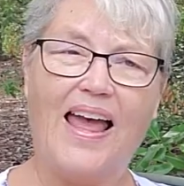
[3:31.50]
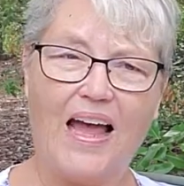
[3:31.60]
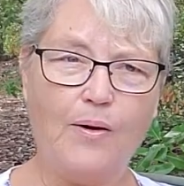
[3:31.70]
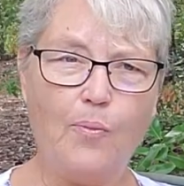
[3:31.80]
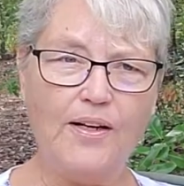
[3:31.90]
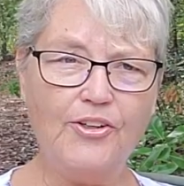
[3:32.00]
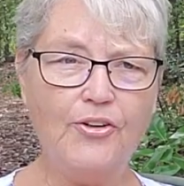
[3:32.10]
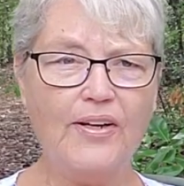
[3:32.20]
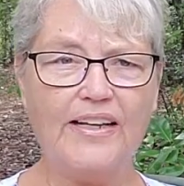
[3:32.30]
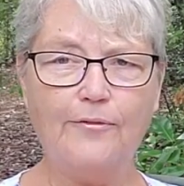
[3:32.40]
I
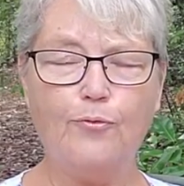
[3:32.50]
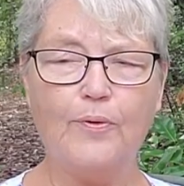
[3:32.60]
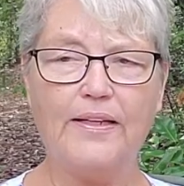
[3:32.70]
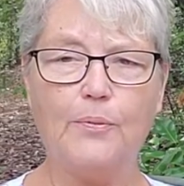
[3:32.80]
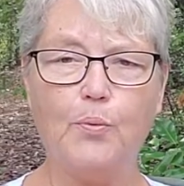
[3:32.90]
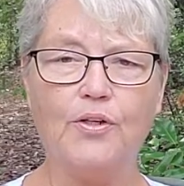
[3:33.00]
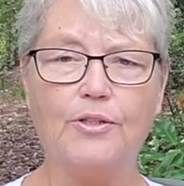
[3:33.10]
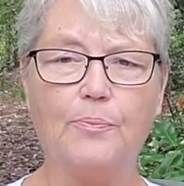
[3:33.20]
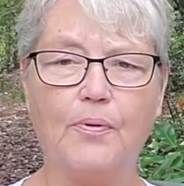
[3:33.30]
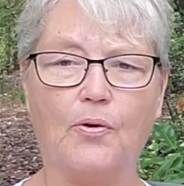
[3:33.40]
wonder if we
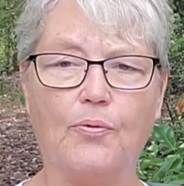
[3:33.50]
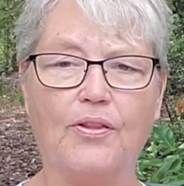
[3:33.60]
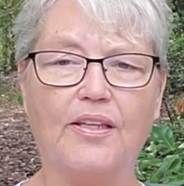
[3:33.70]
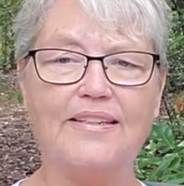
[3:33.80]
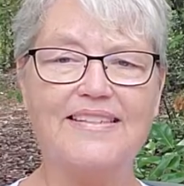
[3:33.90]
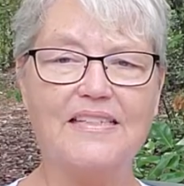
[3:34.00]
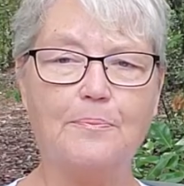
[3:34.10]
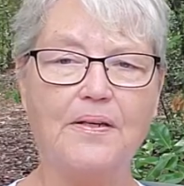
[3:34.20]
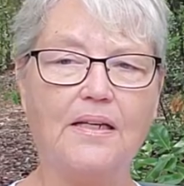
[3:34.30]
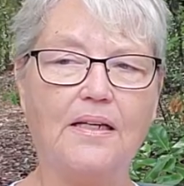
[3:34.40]
would both
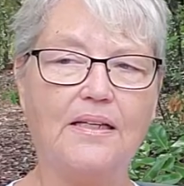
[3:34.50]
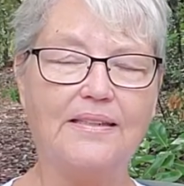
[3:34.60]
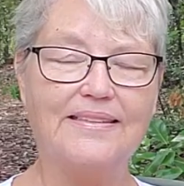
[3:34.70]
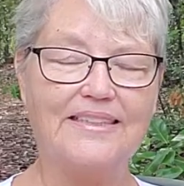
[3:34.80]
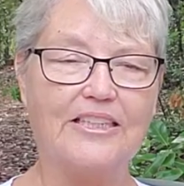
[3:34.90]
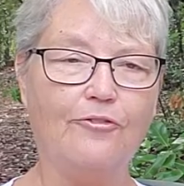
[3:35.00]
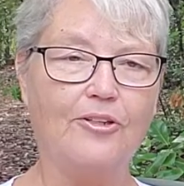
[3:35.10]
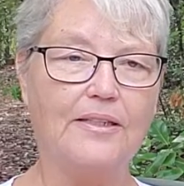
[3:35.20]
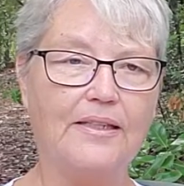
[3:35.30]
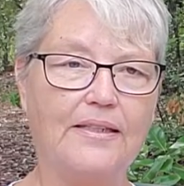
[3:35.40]
speak
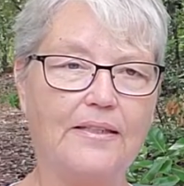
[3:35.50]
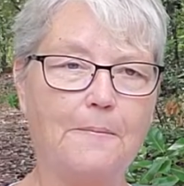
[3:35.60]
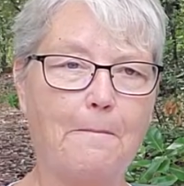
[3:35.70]
differently